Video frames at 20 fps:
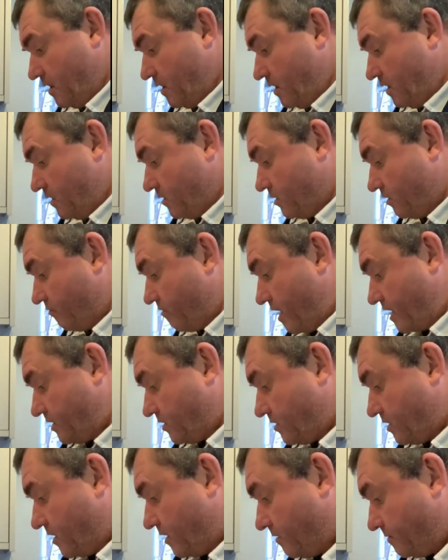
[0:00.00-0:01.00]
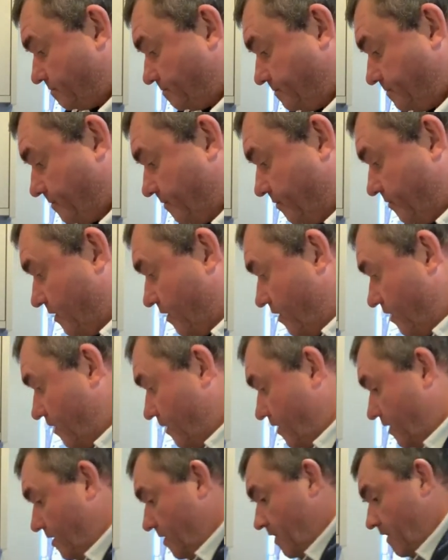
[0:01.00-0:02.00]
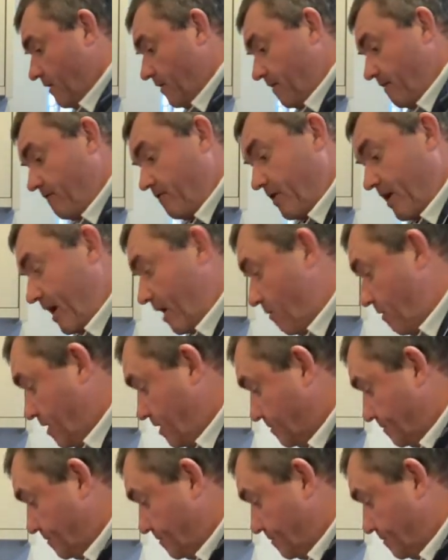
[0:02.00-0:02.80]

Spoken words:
to rest for an hour.